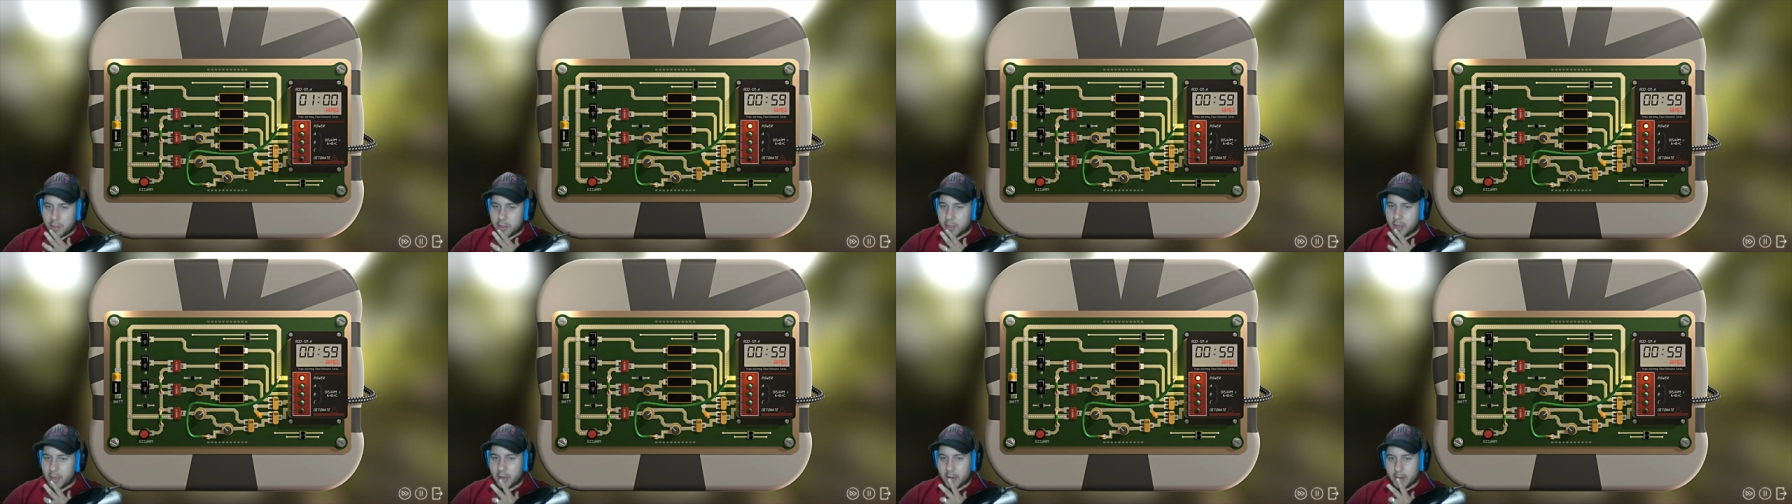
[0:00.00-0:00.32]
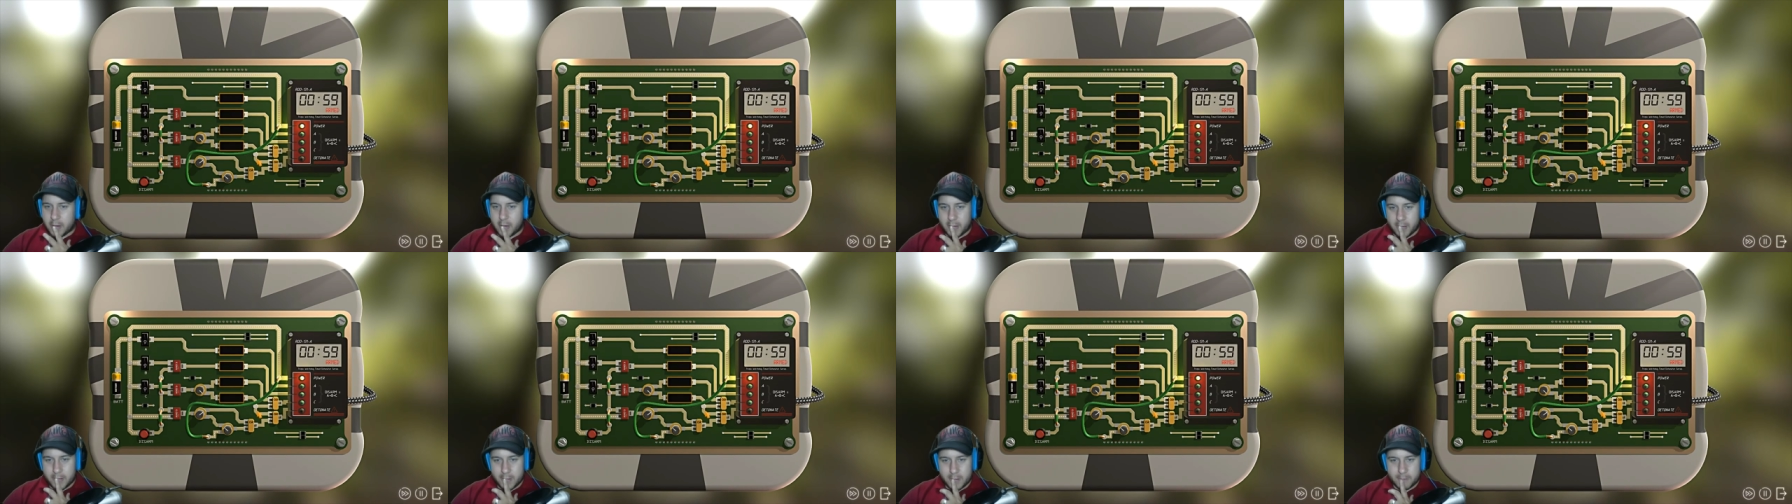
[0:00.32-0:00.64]

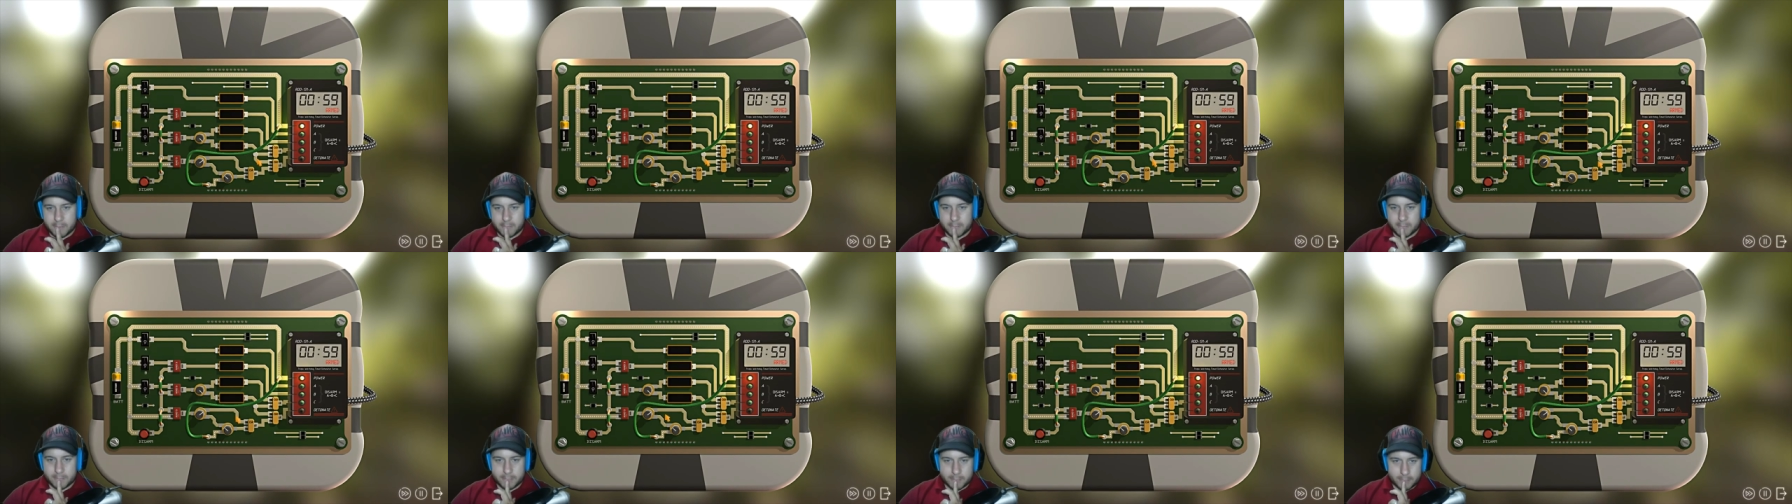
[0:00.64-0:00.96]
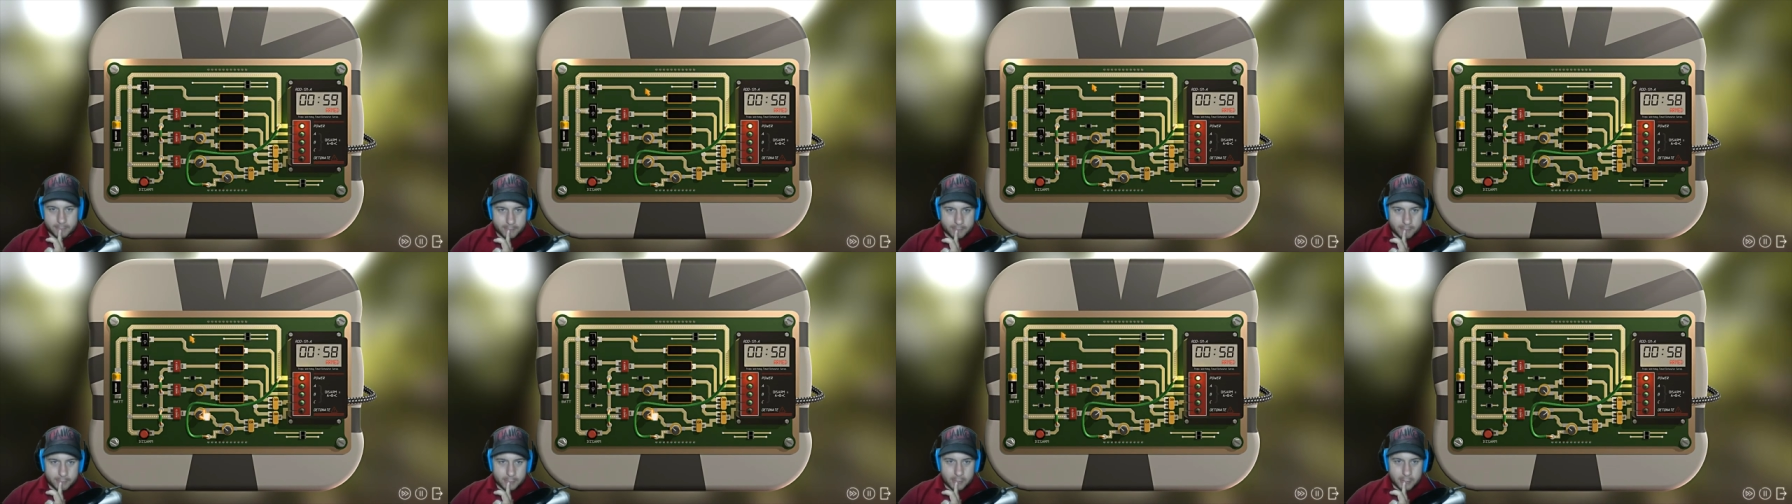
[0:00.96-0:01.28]
thinker.
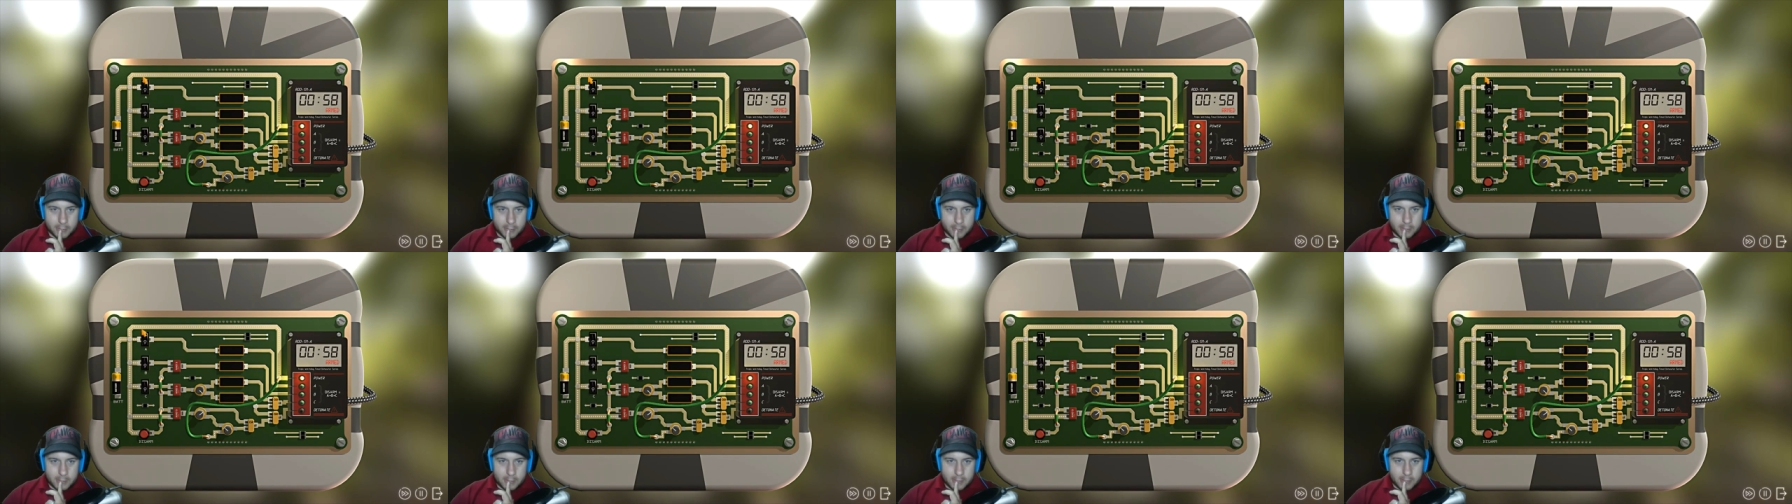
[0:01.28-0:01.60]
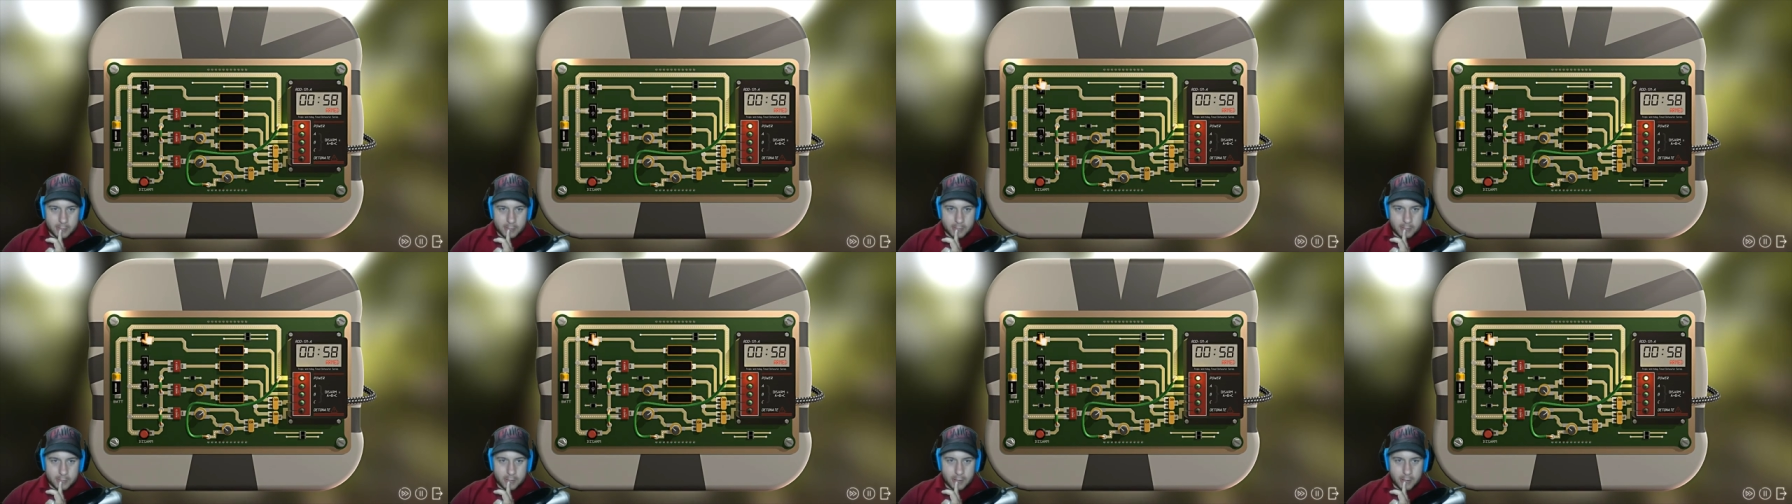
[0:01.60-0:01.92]

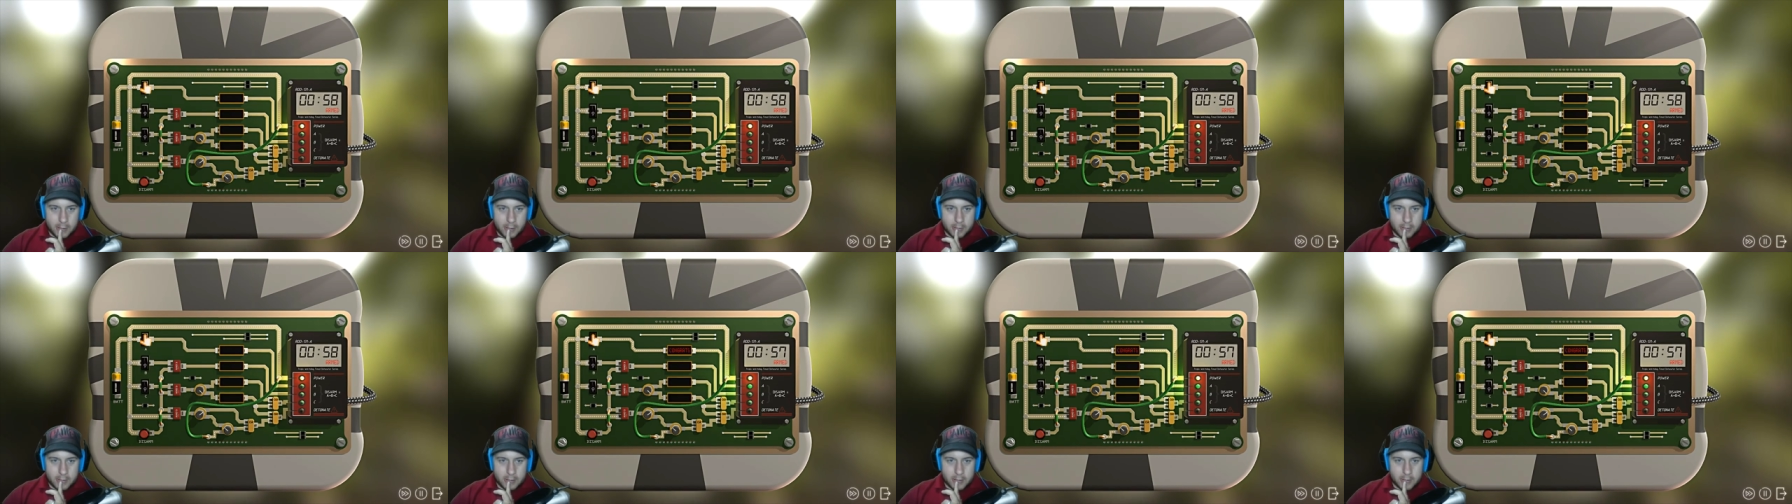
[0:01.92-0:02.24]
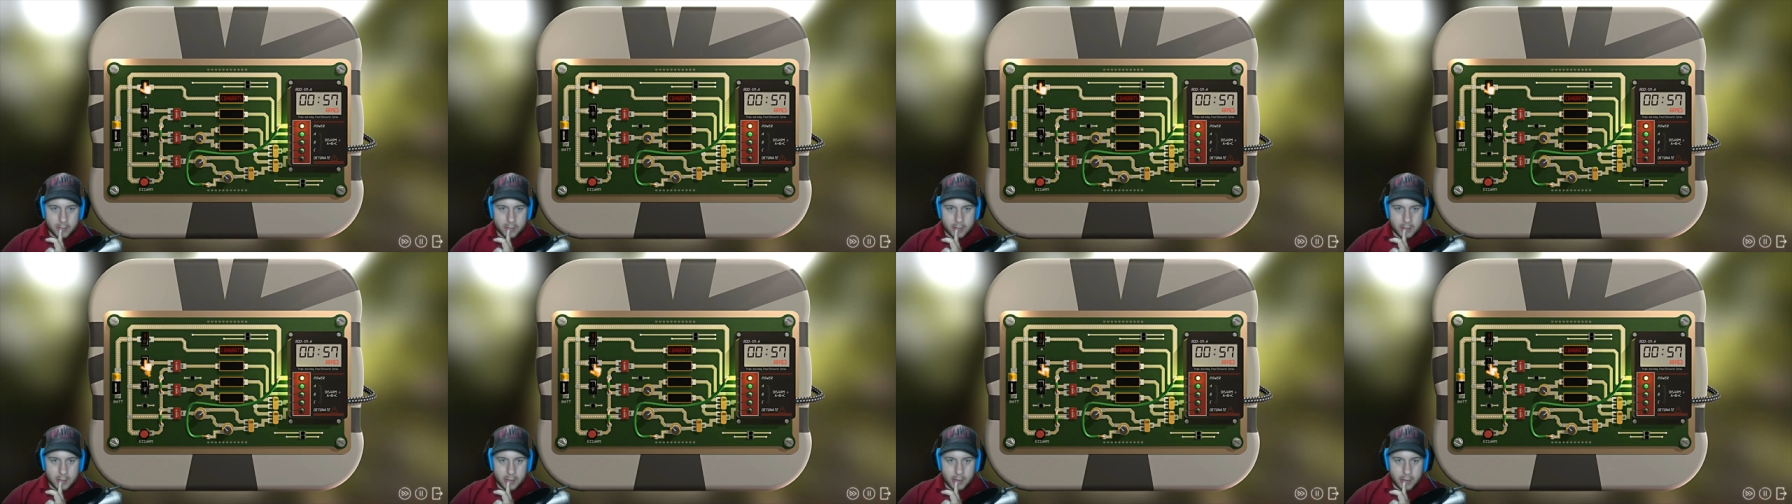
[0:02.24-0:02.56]
So no, this
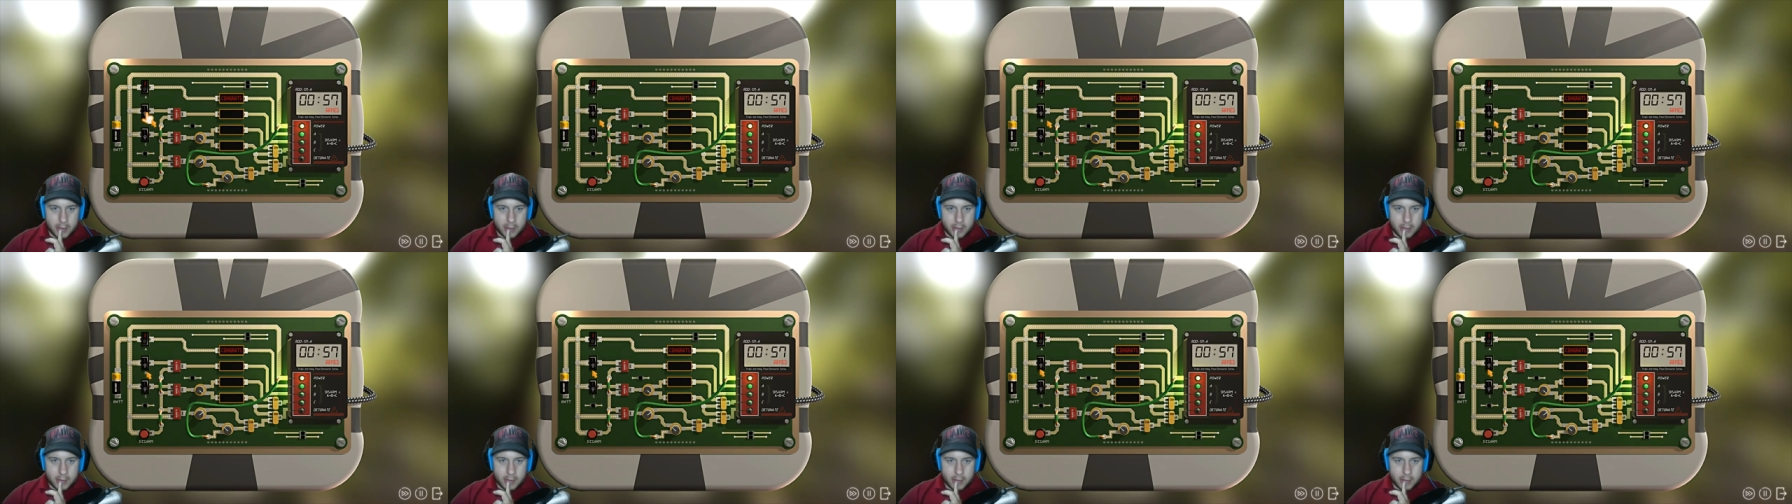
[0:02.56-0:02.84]
one's good.